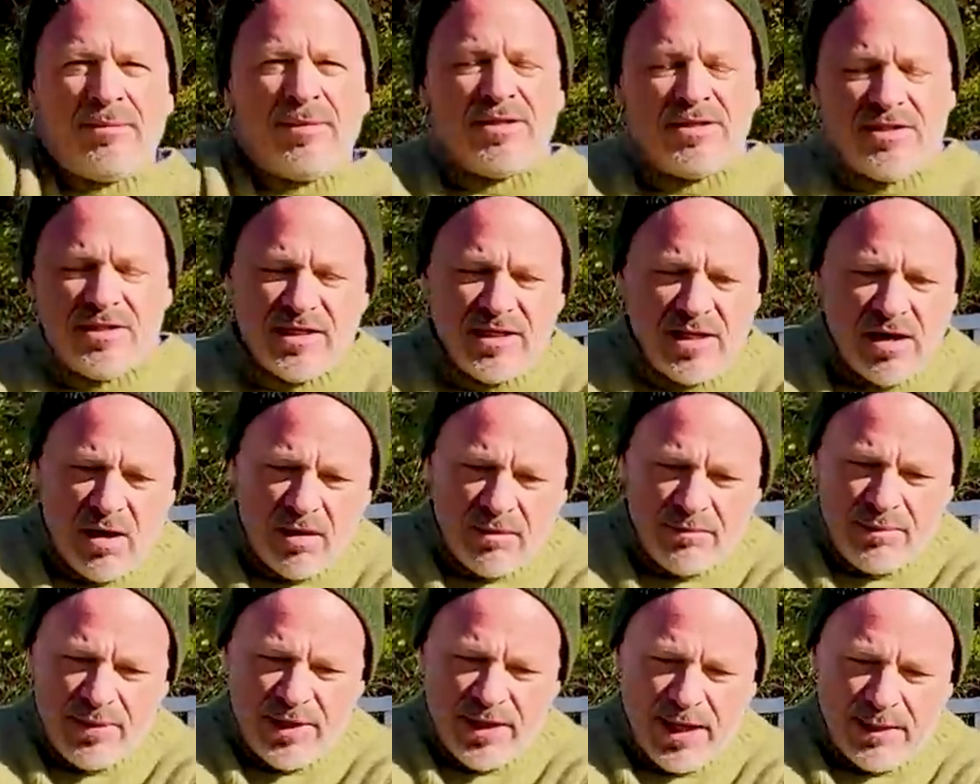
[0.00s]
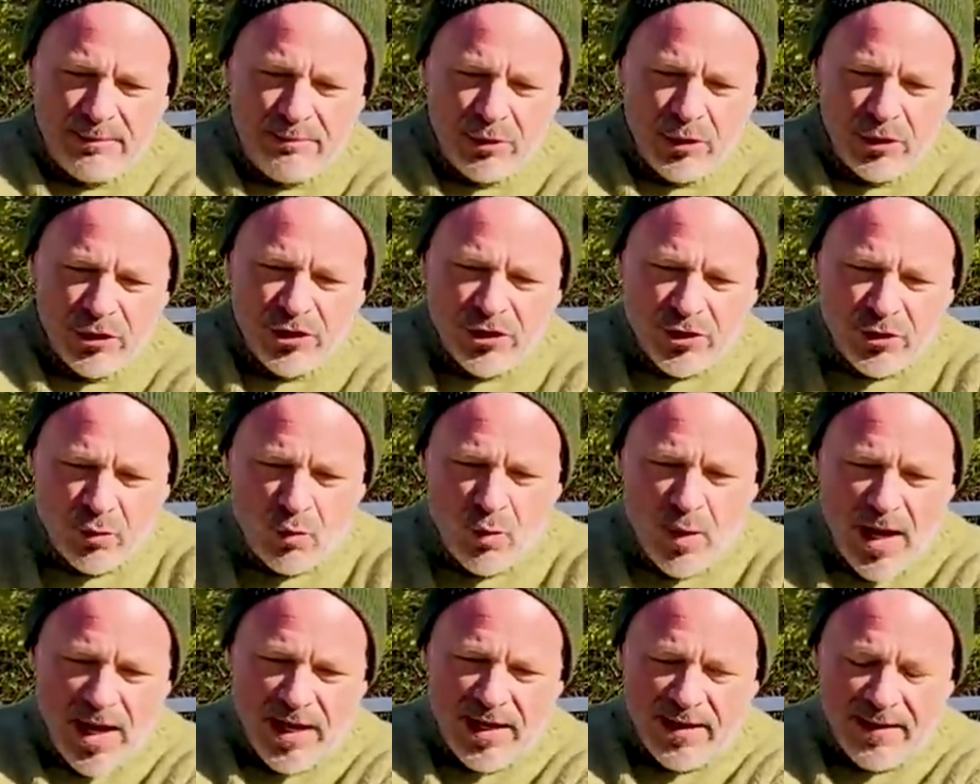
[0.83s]
under the armpit, I push it
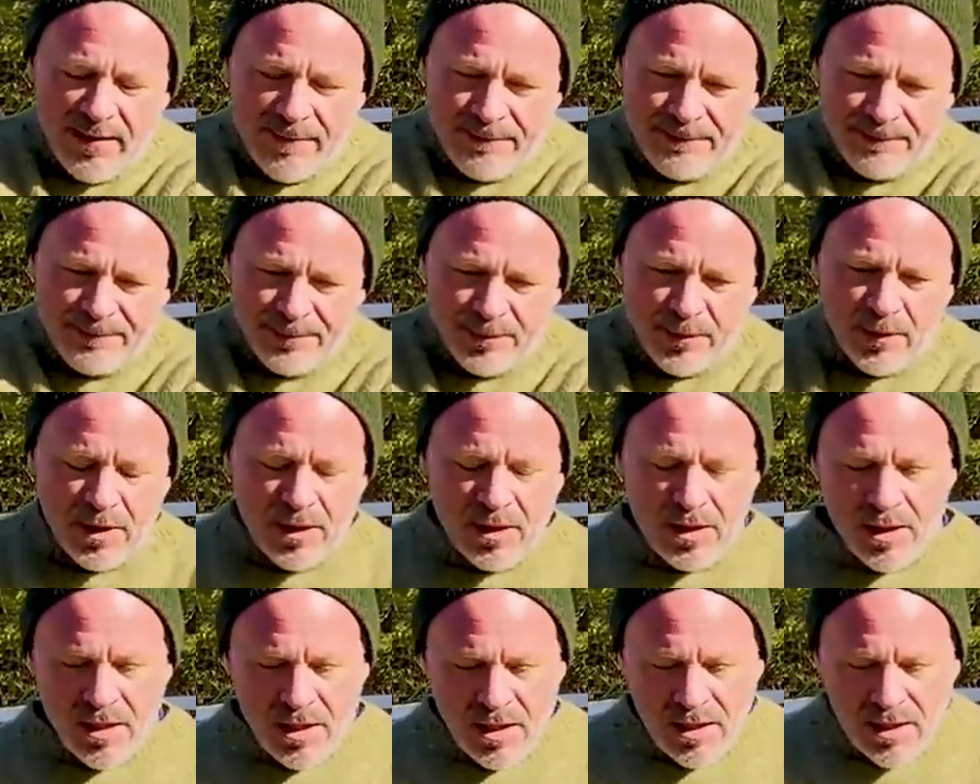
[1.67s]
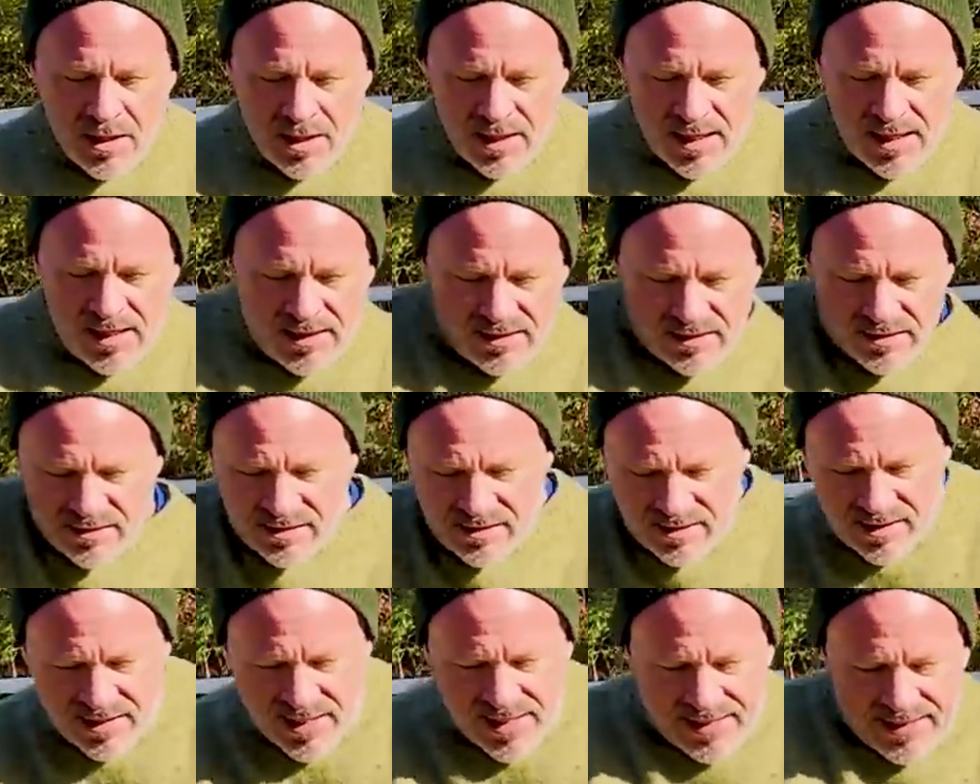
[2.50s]
away and
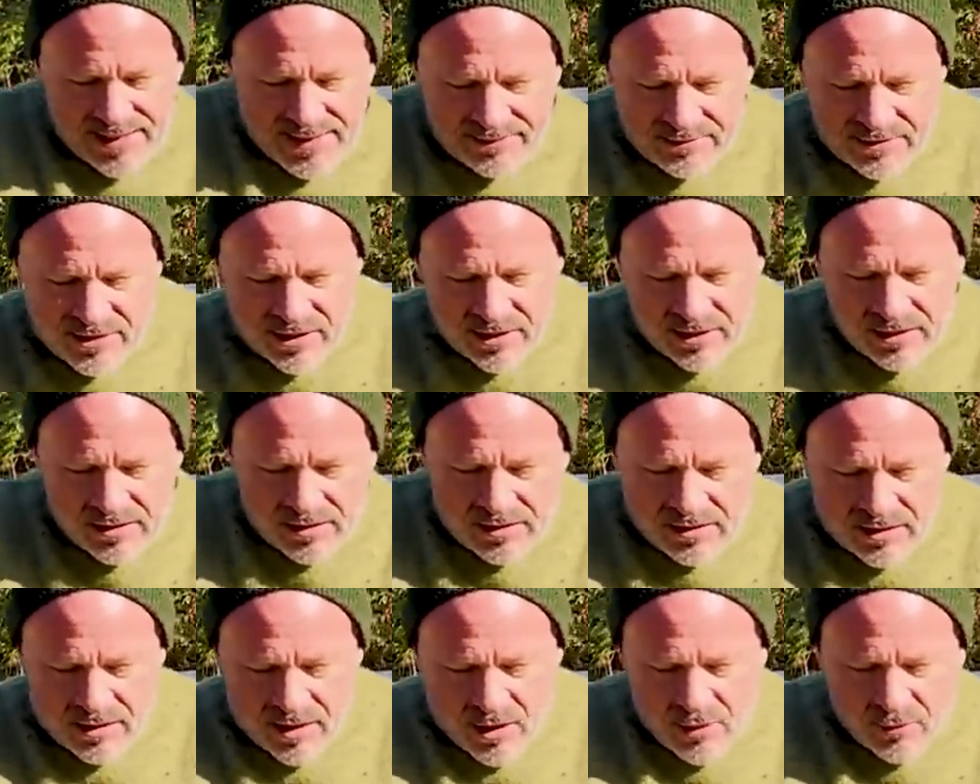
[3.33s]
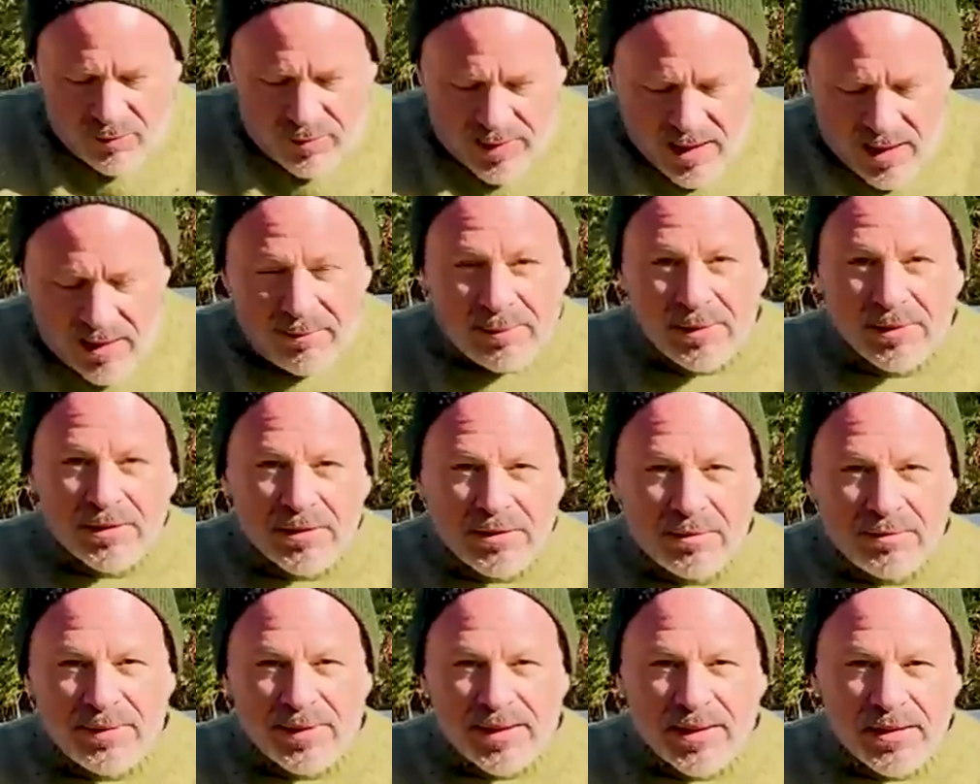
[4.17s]
get him to open up a
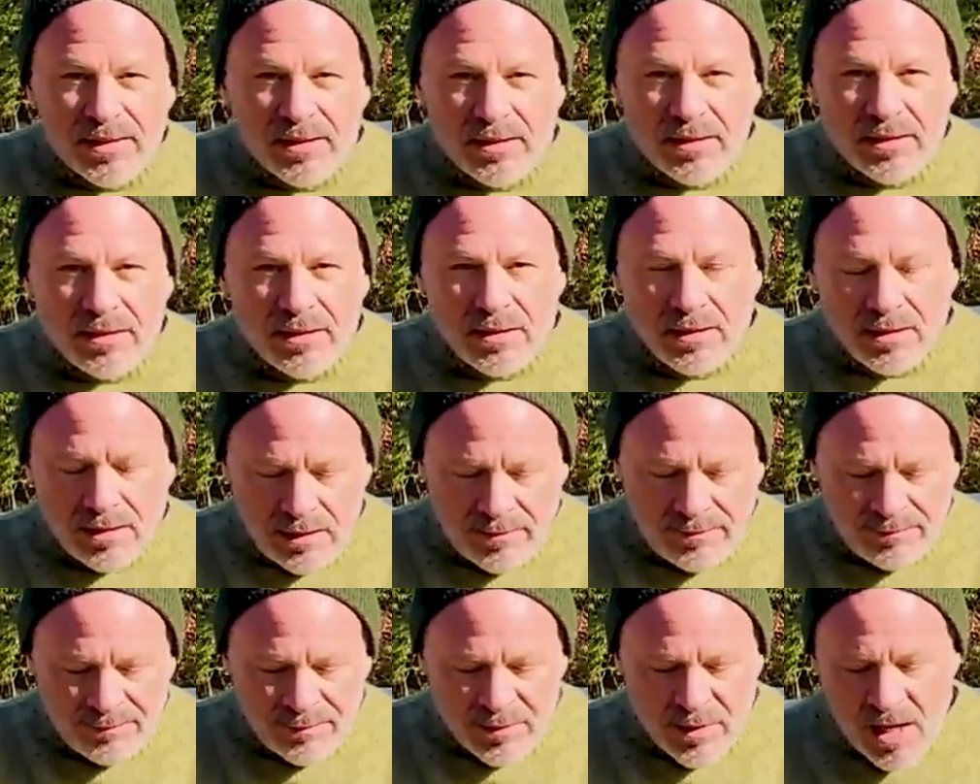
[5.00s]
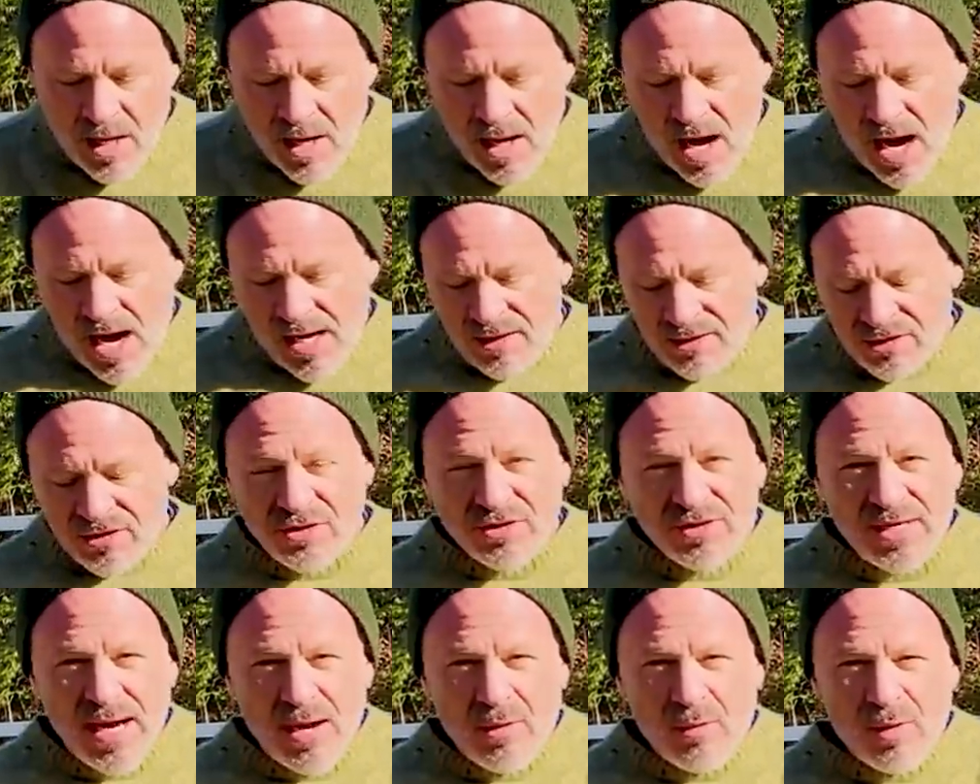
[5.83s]
little bit. I
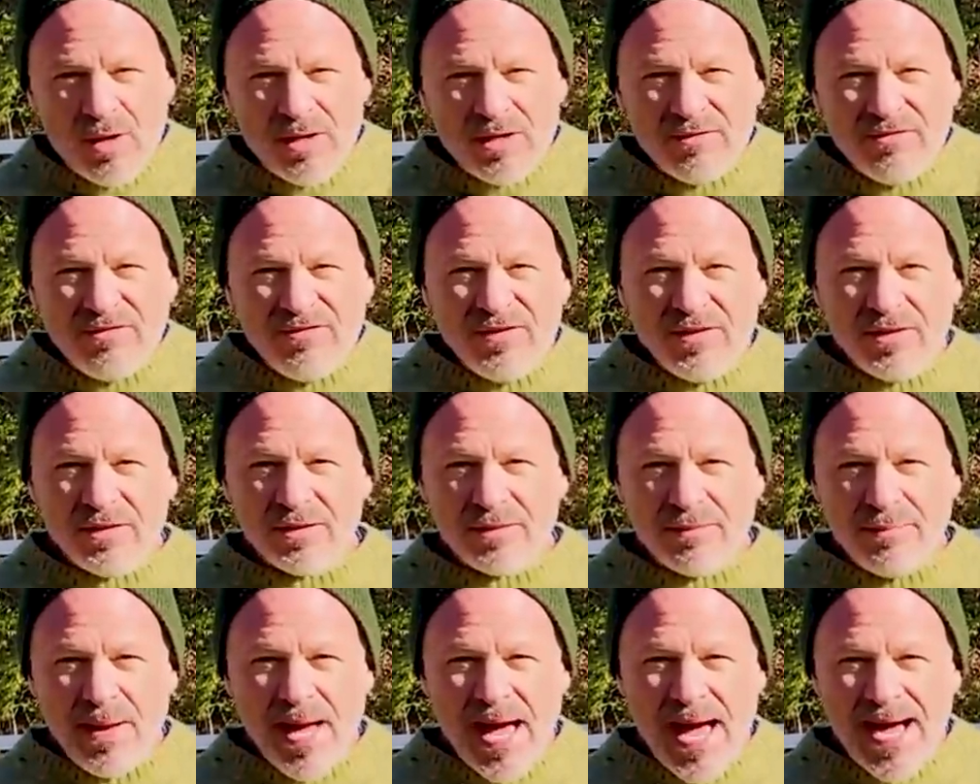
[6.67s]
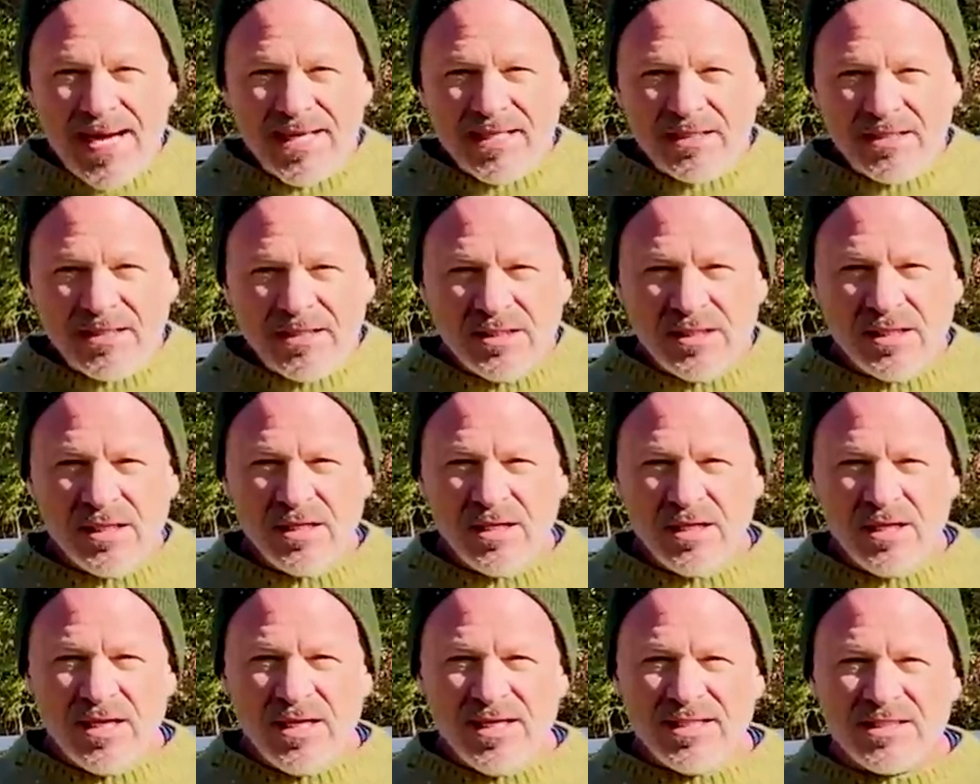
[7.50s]
also now want to feel the pecs
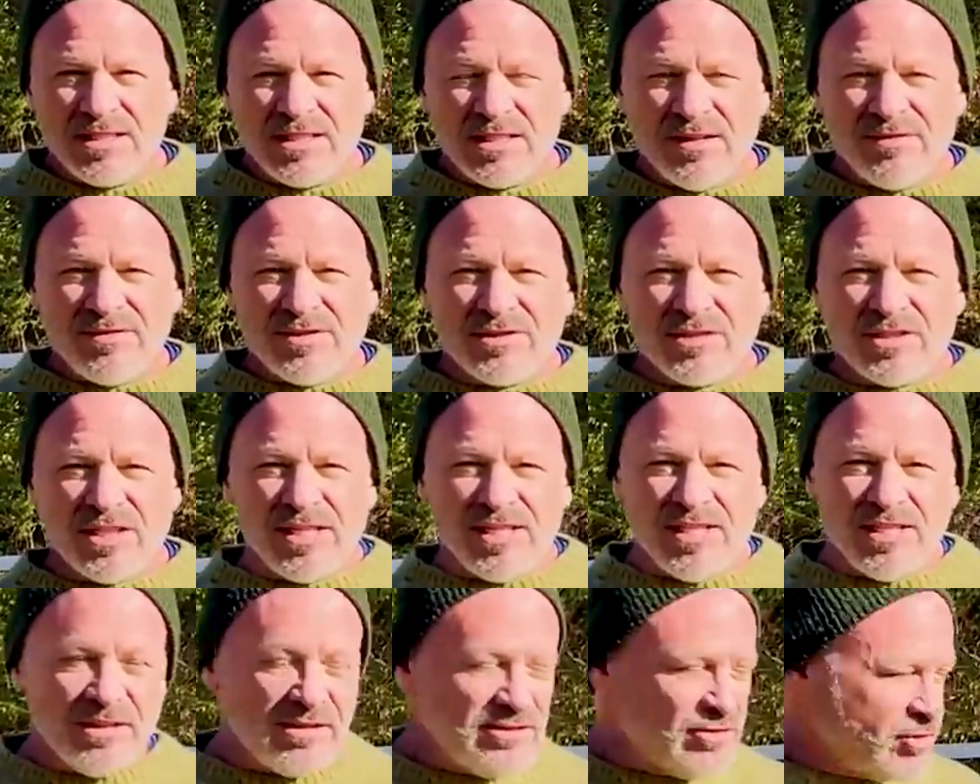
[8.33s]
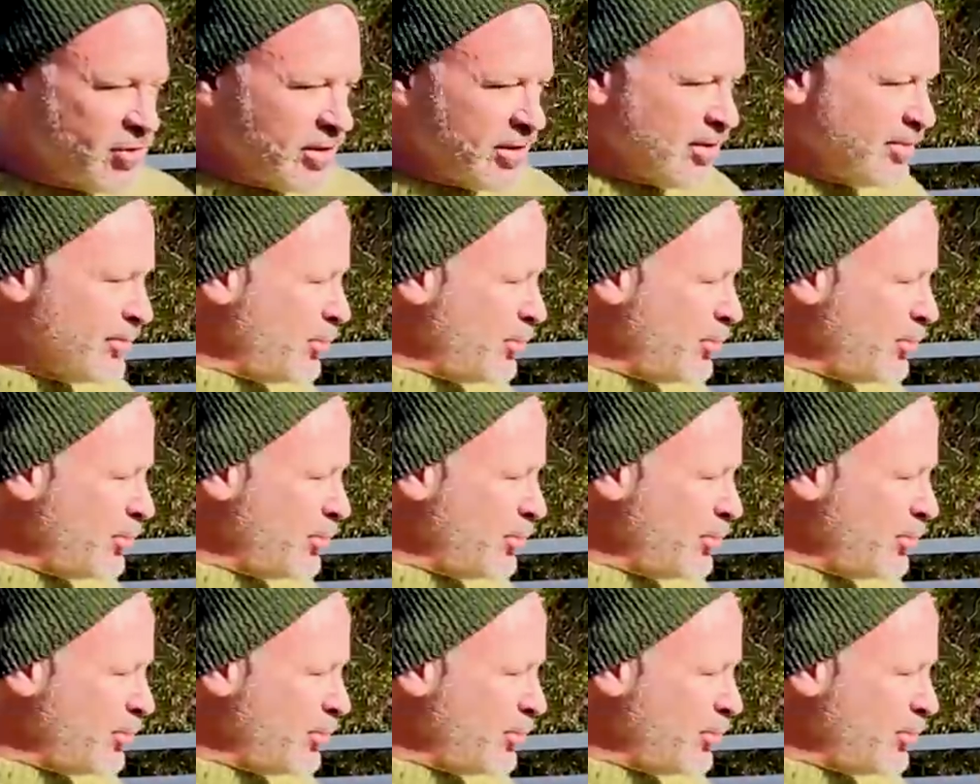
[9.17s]
and see if there's any trigger